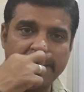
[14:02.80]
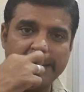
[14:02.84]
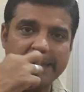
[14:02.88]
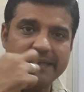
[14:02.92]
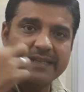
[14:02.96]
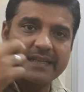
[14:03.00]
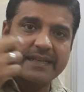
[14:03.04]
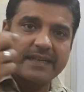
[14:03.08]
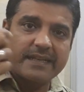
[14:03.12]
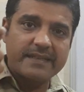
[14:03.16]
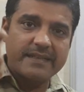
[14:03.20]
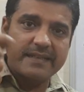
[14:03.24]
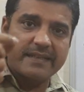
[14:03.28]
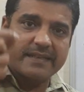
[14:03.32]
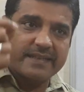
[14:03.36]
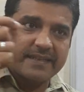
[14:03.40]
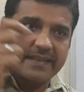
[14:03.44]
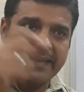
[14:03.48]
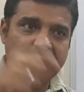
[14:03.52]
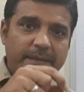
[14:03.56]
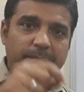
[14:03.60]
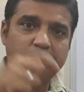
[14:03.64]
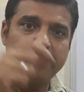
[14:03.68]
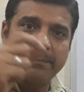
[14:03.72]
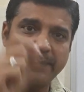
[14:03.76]
discuss the
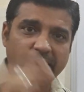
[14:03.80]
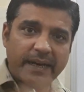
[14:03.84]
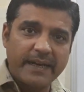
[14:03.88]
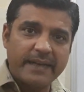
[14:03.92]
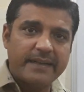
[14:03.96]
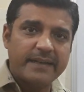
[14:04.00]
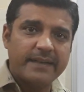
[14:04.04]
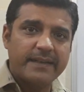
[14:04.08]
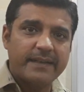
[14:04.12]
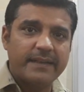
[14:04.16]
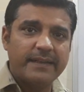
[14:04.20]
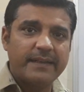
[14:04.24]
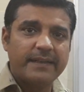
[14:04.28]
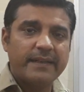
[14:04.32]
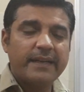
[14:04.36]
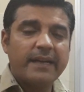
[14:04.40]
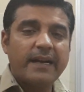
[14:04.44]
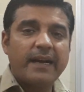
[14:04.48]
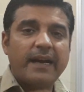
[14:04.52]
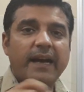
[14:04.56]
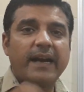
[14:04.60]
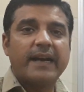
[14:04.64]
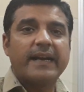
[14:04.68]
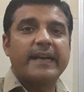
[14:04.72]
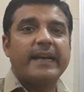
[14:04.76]
same matter
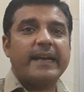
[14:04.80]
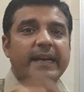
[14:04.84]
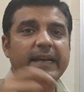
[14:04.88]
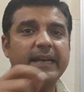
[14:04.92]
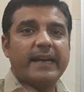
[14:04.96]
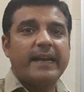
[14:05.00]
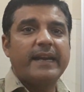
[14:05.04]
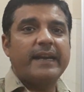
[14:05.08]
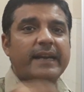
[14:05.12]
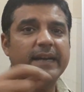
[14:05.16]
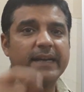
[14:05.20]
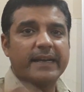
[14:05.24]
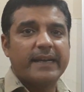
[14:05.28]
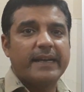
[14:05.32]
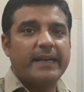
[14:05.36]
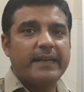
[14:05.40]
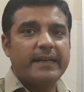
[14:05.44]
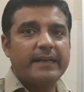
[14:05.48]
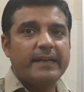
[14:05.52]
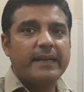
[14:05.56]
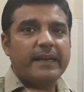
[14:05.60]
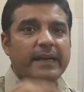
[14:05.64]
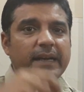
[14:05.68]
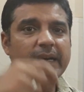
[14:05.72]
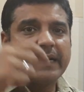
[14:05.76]
again and
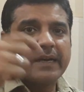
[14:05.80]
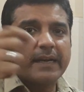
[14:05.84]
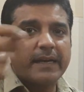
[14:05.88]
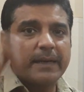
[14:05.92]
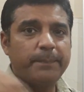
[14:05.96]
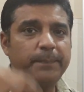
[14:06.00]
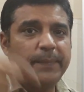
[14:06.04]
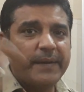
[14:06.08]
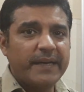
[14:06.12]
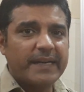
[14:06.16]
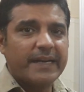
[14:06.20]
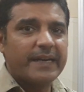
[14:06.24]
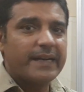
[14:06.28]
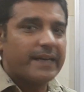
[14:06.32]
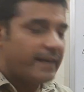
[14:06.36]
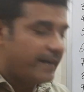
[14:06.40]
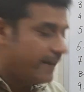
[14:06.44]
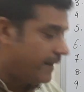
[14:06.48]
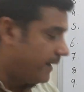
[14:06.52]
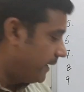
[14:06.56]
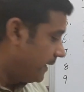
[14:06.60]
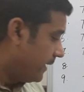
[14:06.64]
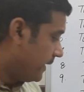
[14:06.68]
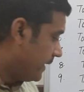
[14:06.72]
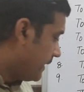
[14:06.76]
again
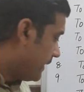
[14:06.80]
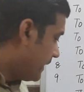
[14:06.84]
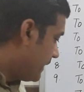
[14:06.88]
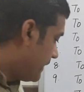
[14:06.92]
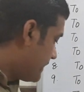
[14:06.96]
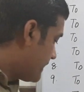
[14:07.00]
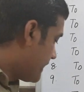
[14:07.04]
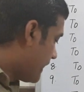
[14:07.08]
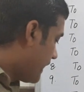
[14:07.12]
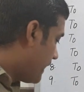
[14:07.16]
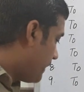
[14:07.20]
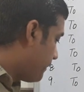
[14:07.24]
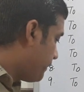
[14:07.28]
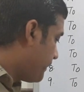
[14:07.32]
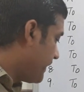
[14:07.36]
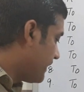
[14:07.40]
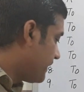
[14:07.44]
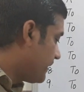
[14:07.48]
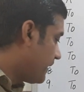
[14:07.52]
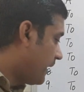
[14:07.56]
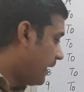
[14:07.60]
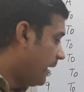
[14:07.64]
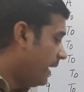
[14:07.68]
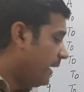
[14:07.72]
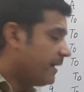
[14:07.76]
repeatedly is harping
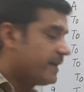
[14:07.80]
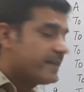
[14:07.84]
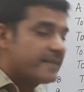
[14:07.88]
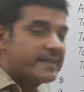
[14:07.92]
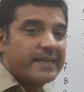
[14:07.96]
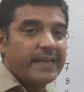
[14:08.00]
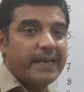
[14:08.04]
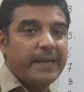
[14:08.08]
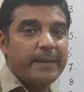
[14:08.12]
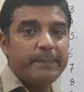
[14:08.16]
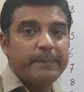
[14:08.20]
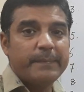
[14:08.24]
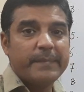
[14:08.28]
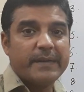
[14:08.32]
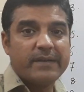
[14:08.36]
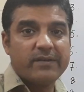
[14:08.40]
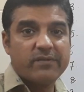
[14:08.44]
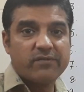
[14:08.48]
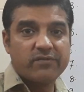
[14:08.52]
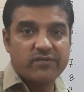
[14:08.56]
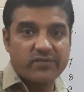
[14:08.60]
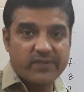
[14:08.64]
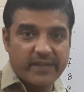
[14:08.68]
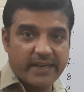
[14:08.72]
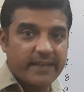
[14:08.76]
the same
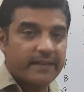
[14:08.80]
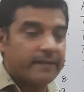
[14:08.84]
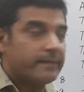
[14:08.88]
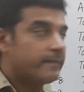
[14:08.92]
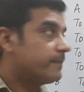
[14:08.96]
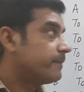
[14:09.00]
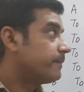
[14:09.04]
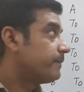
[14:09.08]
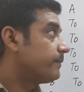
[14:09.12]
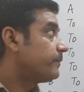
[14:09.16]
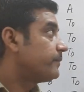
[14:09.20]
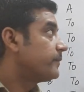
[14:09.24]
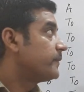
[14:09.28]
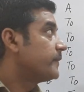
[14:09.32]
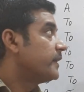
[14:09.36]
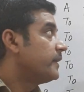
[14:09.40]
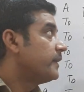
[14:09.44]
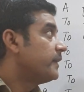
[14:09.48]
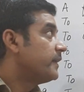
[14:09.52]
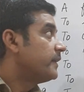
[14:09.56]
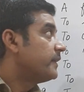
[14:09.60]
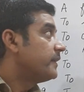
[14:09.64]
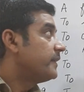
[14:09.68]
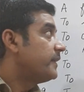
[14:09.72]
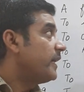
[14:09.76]
string.
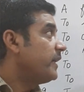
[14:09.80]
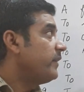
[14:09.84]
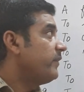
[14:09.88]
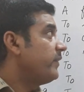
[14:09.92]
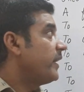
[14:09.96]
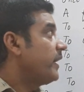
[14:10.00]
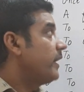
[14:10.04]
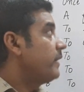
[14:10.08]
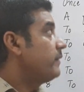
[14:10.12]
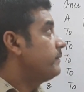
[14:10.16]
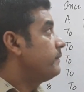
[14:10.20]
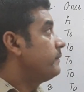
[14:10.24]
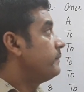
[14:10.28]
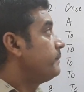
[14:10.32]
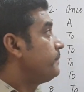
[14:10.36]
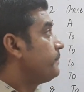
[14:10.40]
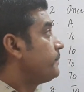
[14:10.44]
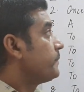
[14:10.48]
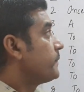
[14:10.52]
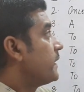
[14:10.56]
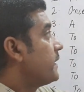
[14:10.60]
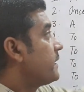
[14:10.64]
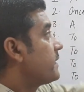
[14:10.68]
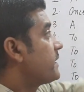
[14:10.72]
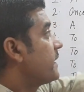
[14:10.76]
Then we have
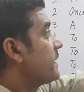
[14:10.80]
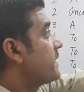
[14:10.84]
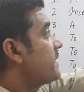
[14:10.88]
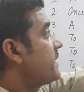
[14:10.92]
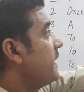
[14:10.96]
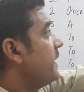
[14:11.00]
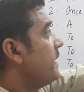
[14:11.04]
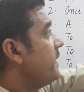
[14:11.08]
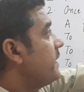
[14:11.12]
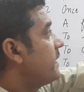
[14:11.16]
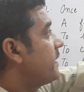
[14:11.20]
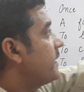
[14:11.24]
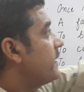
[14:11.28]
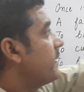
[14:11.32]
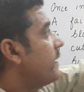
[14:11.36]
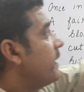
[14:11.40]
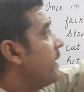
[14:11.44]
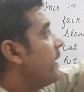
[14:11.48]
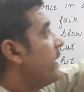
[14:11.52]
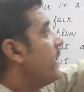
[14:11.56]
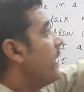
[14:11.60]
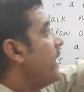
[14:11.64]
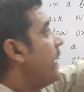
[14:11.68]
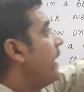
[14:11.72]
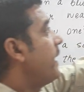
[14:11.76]
16th
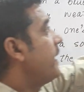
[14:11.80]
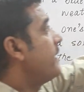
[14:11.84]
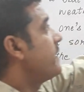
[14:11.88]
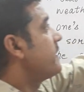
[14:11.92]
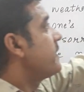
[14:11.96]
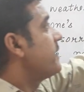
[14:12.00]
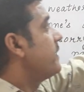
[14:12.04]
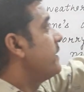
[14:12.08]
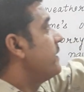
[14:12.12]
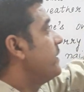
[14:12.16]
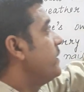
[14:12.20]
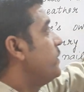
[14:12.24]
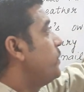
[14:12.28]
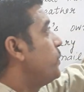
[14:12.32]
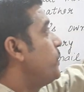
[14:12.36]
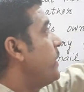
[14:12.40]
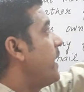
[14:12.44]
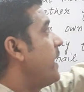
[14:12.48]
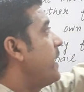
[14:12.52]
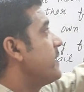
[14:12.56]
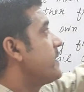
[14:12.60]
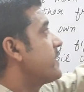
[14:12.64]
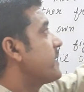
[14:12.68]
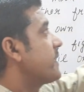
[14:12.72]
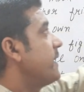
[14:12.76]
as
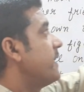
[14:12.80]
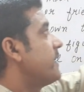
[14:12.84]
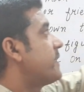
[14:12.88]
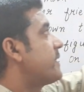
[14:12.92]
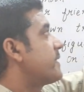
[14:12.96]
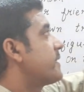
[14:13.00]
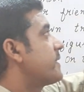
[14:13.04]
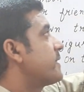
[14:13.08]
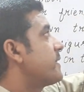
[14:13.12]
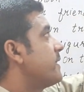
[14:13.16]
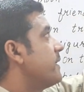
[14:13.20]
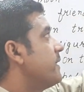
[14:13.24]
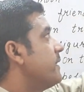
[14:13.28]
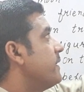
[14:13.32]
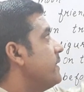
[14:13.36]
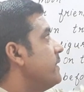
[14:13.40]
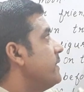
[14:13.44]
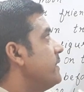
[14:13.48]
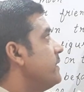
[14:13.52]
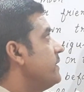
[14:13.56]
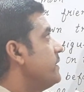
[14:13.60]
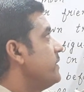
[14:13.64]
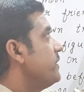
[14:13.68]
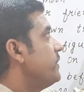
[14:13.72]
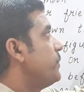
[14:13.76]
Judas Kiss.
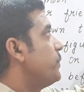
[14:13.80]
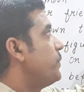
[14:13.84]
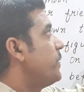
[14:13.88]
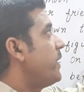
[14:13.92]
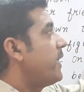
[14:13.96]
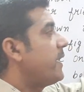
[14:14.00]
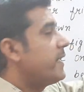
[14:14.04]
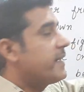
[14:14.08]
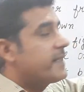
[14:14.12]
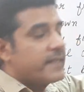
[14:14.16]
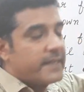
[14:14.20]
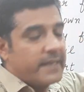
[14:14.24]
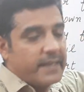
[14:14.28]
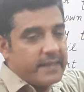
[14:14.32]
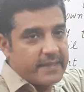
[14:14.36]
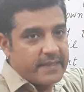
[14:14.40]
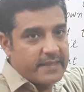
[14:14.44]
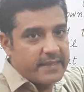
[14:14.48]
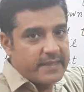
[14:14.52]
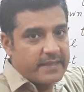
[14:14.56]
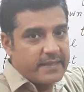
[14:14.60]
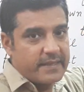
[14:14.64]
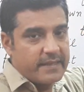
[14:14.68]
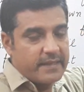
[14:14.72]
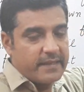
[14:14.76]
Judas
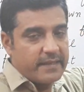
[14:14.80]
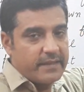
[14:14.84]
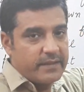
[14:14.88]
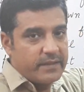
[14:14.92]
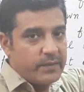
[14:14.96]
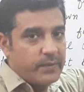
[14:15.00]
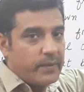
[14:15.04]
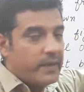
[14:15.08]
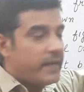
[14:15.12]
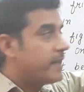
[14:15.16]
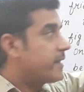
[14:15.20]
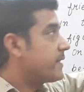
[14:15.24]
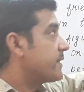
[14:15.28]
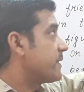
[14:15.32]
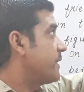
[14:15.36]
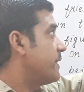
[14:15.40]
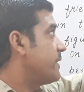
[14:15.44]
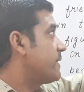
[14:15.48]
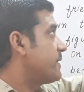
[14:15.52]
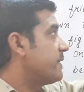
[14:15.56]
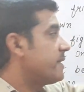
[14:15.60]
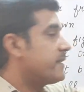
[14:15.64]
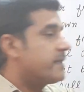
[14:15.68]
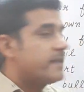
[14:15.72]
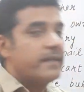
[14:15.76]
Kiss. Judas
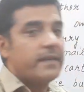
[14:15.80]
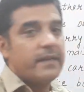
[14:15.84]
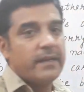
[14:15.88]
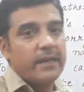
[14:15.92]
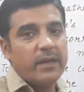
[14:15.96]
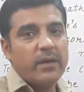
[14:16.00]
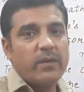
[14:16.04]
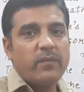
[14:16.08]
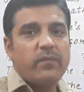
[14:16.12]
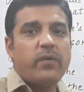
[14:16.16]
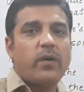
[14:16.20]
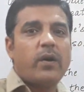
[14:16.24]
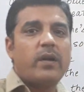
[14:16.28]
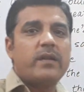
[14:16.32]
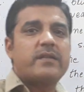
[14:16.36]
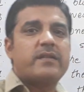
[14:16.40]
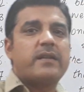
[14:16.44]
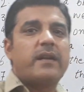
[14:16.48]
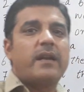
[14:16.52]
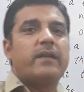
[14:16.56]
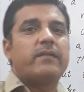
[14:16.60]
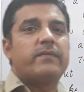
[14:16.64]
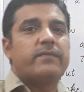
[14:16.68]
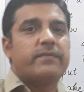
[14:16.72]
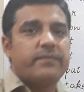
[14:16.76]
Kiss is false
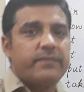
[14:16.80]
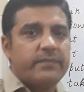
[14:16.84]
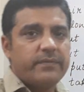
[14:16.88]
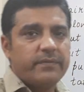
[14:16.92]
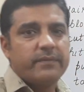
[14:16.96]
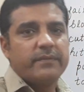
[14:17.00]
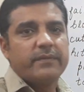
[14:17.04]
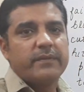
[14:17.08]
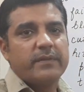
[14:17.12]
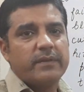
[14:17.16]
love